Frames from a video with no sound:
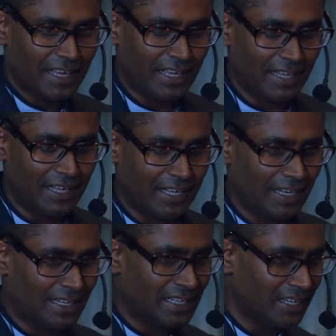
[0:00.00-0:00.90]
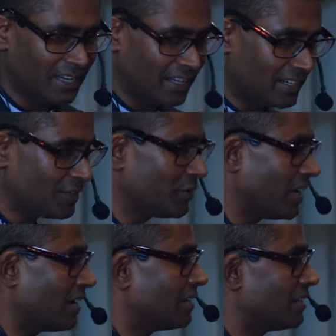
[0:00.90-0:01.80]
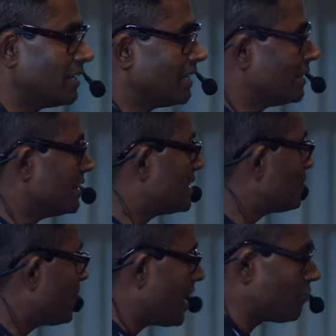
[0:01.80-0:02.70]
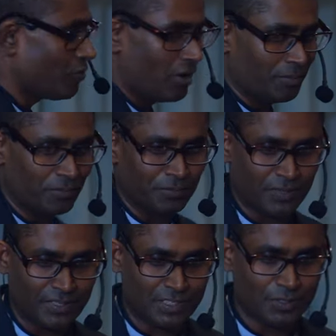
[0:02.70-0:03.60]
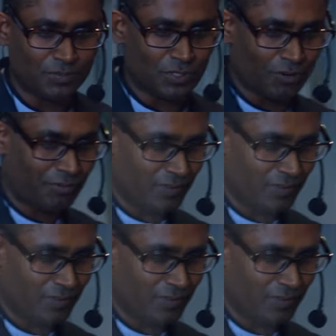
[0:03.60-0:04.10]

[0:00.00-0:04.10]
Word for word: And he and I created this platform in terms of